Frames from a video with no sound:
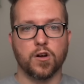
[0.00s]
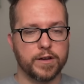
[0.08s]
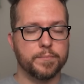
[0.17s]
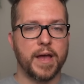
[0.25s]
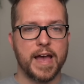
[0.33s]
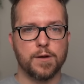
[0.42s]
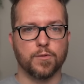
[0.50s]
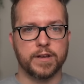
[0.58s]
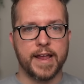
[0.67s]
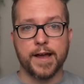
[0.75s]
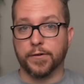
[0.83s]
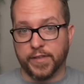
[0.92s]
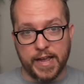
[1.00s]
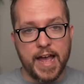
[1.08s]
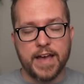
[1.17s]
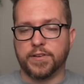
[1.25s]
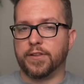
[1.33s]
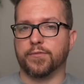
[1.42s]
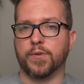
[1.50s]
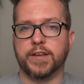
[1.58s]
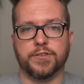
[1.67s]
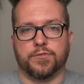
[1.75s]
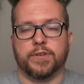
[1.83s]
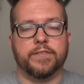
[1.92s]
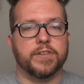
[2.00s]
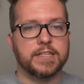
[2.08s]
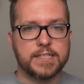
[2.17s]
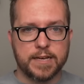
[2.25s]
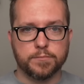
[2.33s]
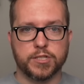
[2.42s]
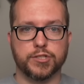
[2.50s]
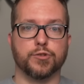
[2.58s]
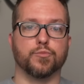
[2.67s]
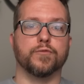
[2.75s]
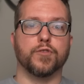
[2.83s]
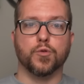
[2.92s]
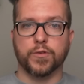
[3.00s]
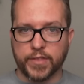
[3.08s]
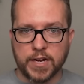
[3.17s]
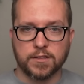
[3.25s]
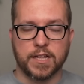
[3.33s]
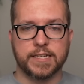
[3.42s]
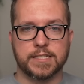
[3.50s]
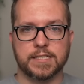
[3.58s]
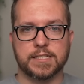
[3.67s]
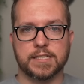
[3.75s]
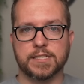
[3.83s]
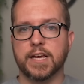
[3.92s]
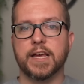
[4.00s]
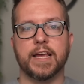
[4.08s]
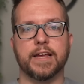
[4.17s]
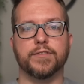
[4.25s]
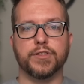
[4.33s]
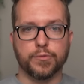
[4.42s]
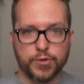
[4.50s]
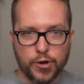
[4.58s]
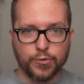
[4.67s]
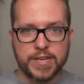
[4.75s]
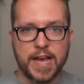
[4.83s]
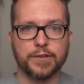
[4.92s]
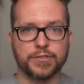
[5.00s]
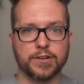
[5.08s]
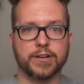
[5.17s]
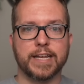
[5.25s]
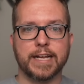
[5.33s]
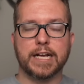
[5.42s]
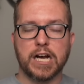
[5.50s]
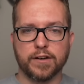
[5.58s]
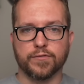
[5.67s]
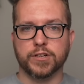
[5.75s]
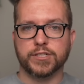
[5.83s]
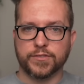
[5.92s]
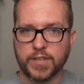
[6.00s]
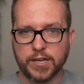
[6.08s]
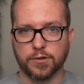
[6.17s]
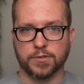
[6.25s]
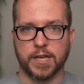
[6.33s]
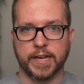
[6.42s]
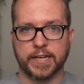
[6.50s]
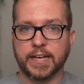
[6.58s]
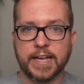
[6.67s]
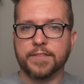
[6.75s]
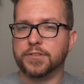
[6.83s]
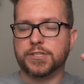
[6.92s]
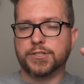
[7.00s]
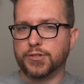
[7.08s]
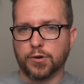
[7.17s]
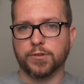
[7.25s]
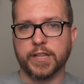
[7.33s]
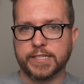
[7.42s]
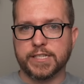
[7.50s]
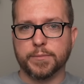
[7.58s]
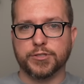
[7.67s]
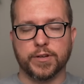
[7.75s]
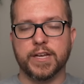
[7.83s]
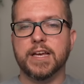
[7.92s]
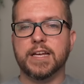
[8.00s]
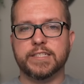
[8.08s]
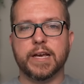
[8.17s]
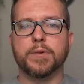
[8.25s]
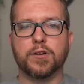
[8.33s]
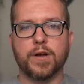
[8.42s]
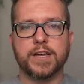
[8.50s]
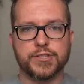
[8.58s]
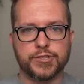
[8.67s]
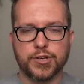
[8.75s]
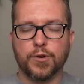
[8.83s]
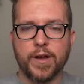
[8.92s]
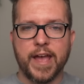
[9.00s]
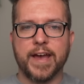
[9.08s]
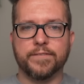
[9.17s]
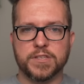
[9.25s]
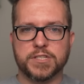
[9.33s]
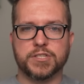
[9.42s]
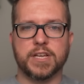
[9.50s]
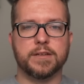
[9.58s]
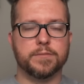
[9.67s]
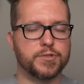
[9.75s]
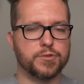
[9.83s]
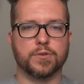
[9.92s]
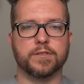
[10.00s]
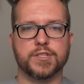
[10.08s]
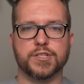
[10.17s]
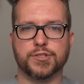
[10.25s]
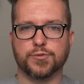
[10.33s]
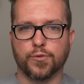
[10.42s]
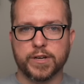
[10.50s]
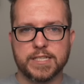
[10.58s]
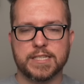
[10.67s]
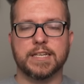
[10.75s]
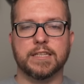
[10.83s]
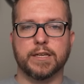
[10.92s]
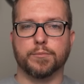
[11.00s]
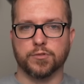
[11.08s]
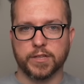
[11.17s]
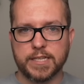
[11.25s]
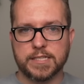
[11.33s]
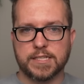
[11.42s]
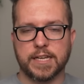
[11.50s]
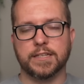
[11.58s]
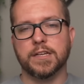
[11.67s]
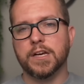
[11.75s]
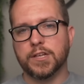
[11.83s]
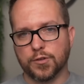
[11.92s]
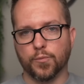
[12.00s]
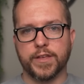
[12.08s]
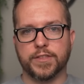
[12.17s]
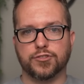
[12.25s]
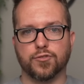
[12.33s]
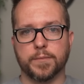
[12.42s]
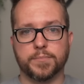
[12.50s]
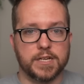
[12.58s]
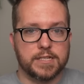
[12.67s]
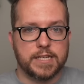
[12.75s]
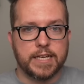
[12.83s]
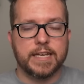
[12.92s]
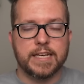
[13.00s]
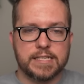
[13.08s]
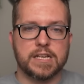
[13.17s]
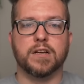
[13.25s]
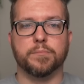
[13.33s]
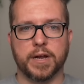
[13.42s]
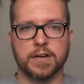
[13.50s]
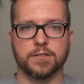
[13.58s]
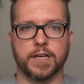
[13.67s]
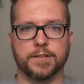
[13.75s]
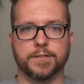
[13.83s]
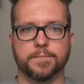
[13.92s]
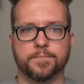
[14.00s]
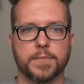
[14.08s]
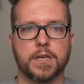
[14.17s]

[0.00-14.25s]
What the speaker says: are in power now. They haven't threatened or even attempted to revoke their licenses, even though no doubt they're getting coverage that they don't like. Again, this is total asymmetry. Democrats don't have the same sort of censorious, illiberal instinct the way that Trump does. He is unparalleled.